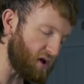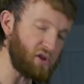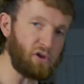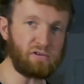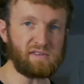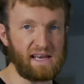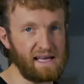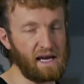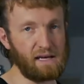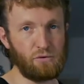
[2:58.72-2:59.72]
can use any
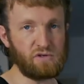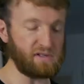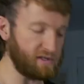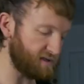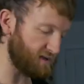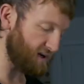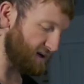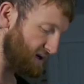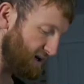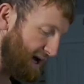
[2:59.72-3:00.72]
kind of mustard.
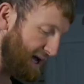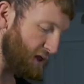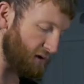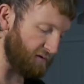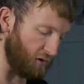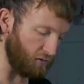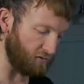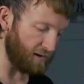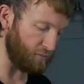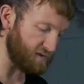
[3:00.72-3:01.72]
I love whole
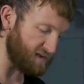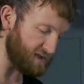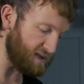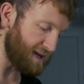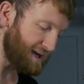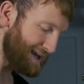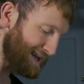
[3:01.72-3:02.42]
grain mustard. I